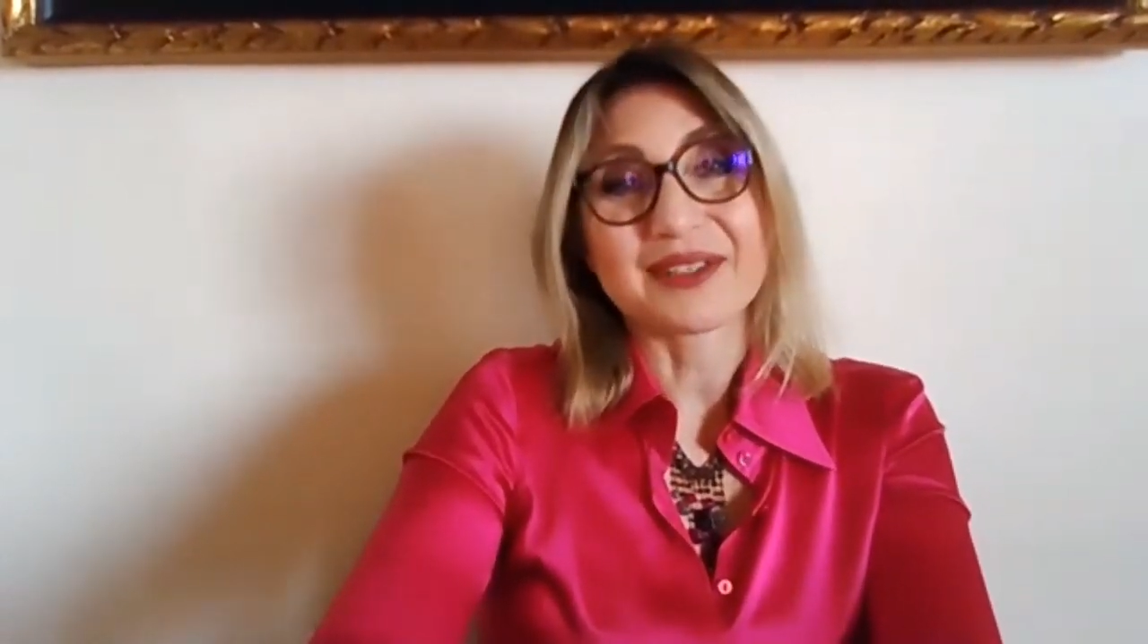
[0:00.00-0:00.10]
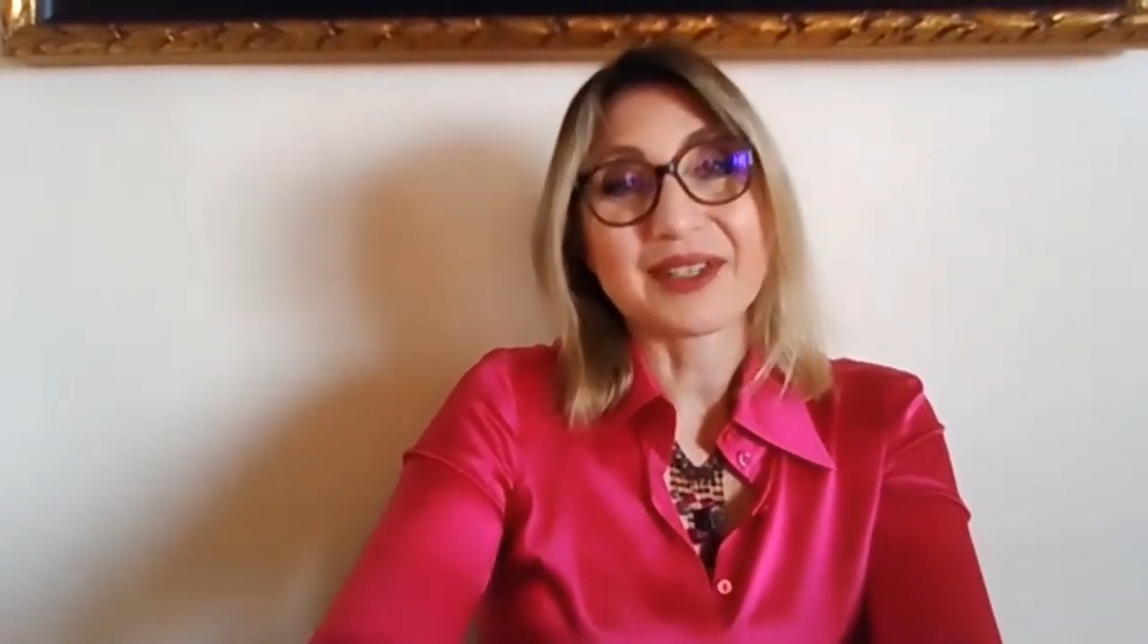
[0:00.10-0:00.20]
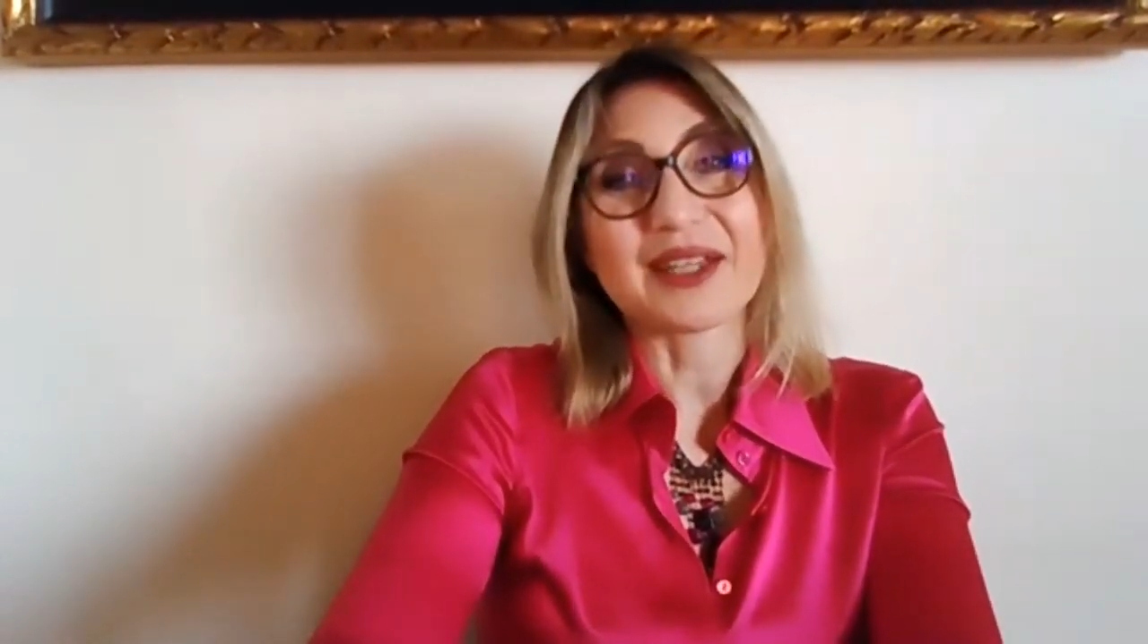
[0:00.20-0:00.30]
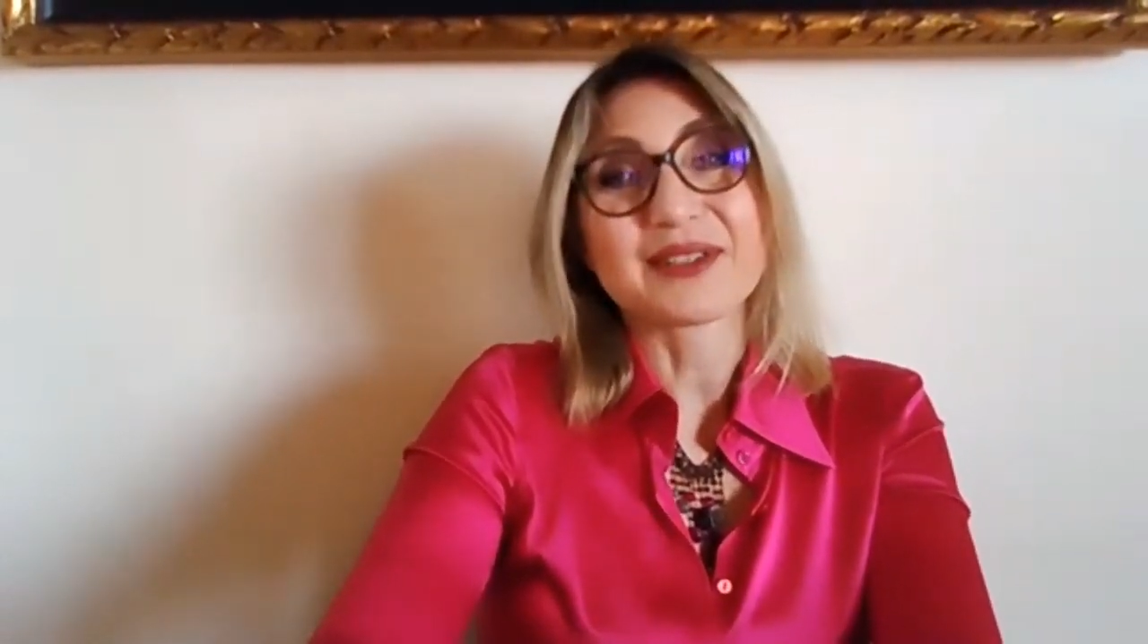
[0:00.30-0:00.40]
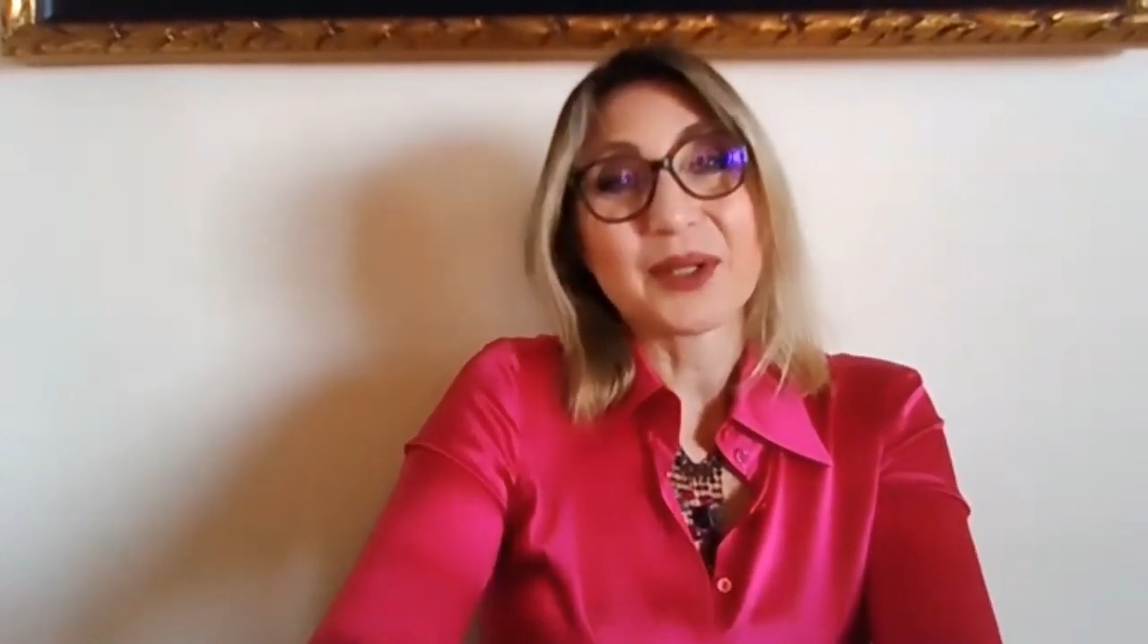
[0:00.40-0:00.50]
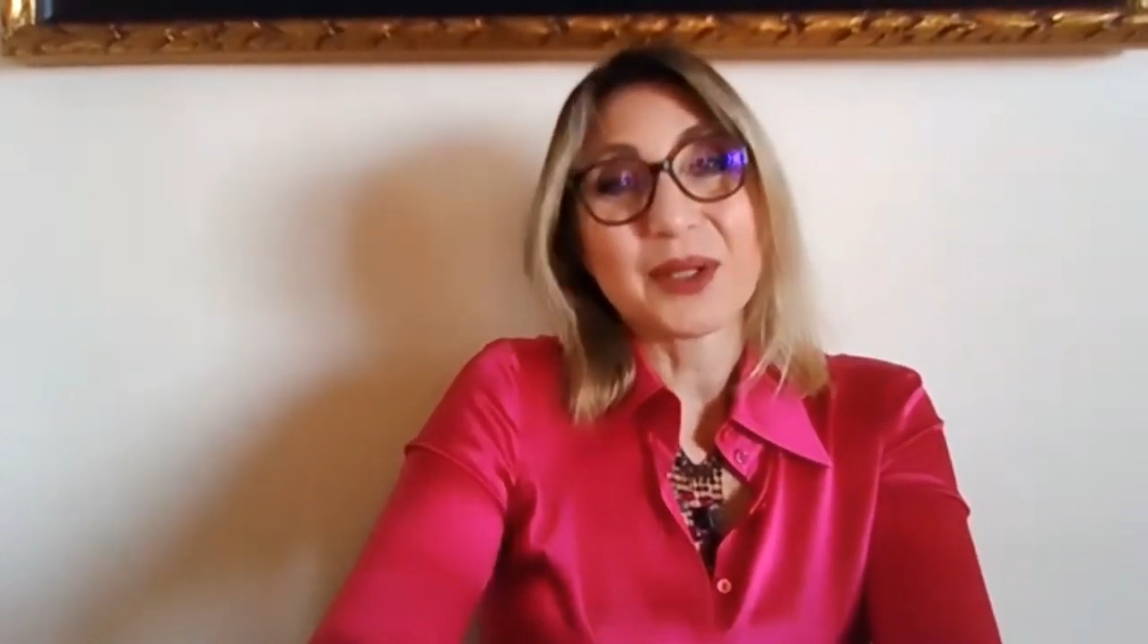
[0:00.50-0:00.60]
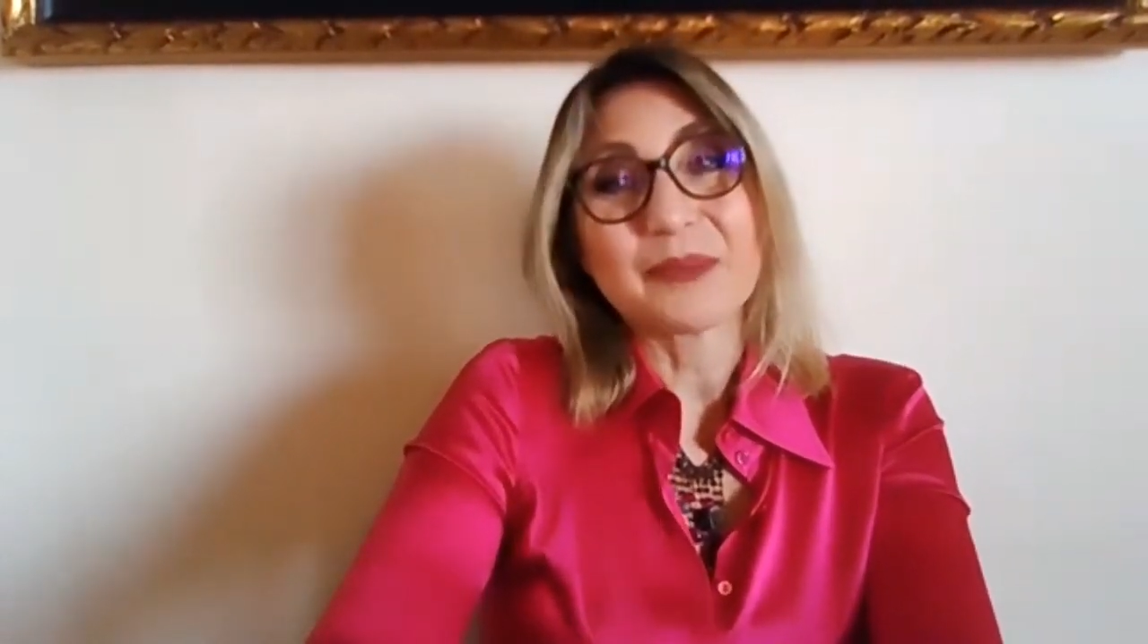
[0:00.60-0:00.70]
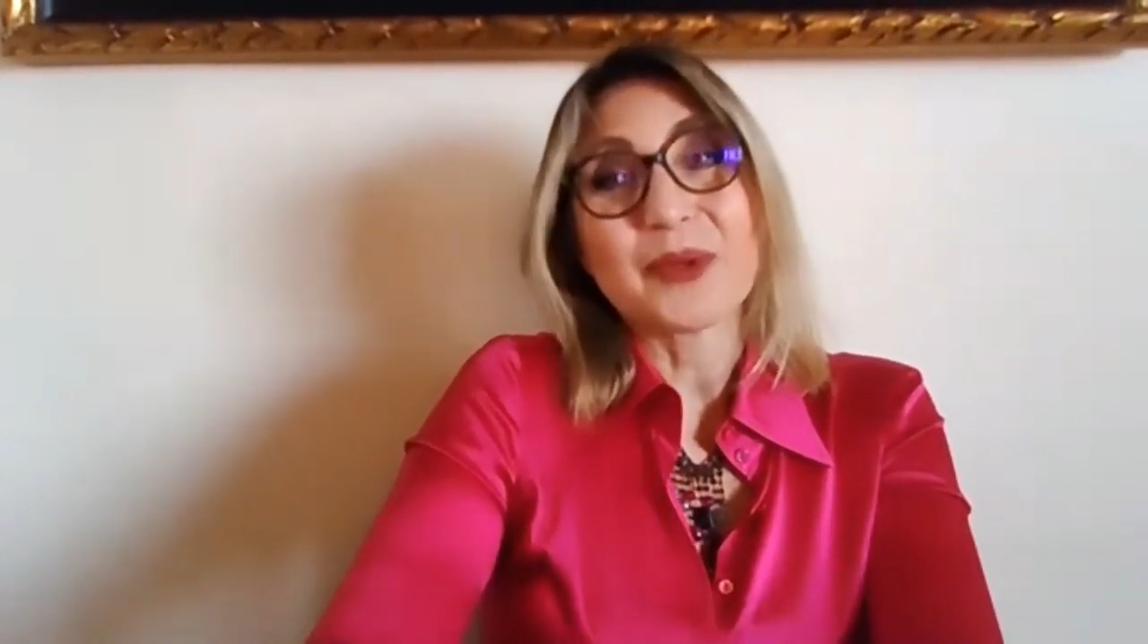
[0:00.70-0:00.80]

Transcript: that